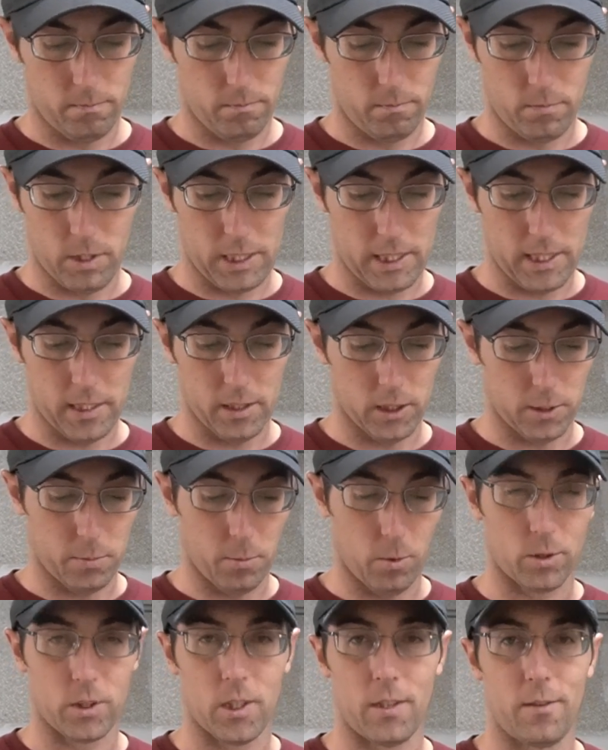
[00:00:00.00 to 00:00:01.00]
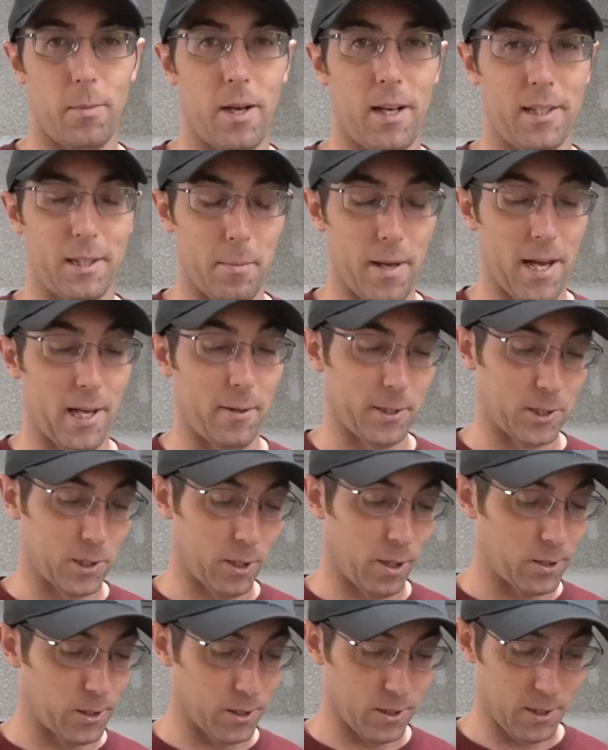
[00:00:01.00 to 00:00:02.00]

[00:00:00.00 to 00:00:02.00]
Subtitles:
again, just more stuff about the battery charger.